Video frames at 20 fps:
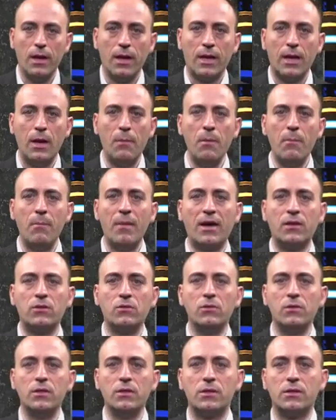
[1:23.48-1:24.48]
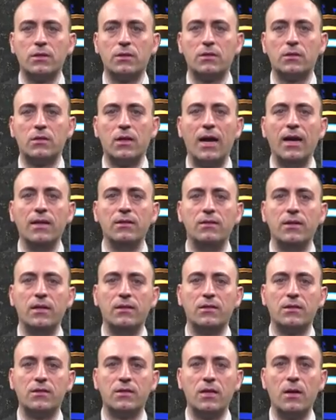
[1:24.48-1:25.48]
Coming back to this slide
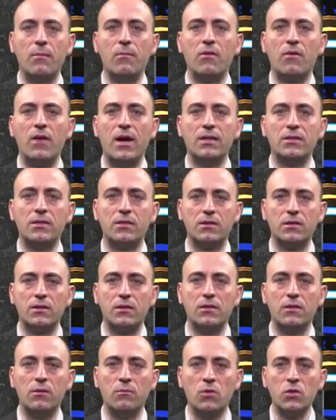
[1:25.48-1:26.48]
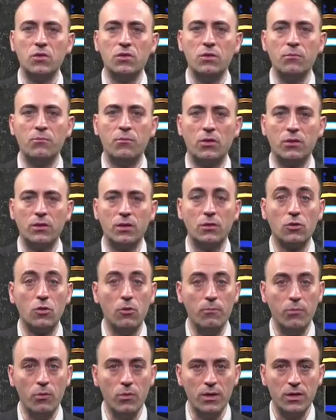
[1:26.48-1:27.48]
that summarizes the most important
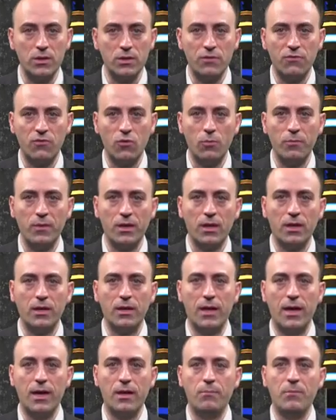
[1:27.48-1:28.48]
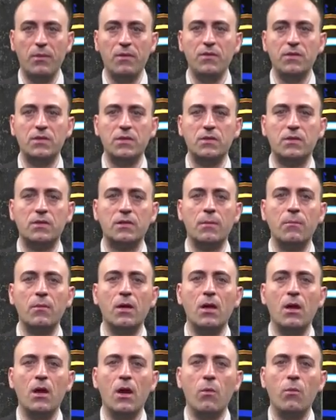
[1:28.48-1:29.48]
components forming a PV system,
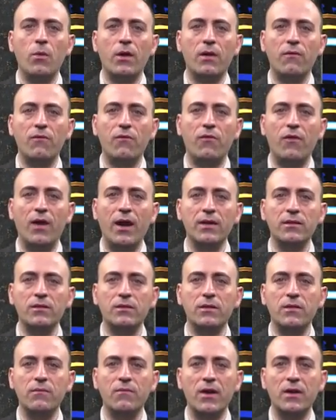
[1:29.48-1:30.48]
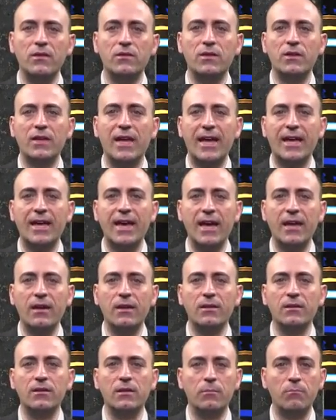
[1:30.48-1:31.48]
we can find the inverter again
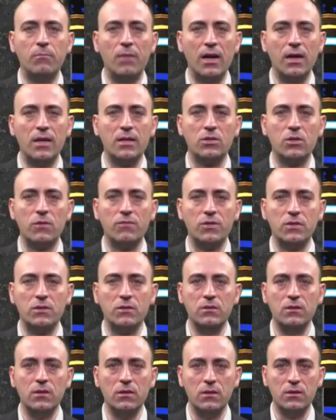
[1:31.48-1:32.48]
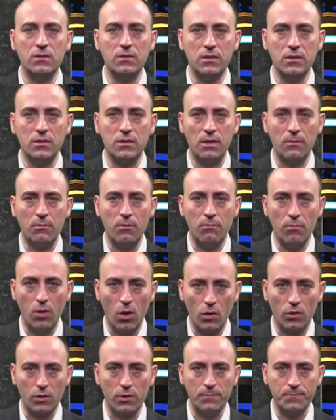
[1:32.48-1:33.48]
in the balance of the system
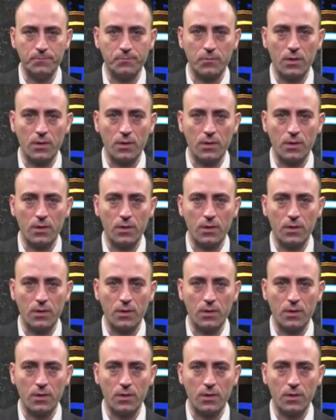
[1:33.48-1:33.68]
block.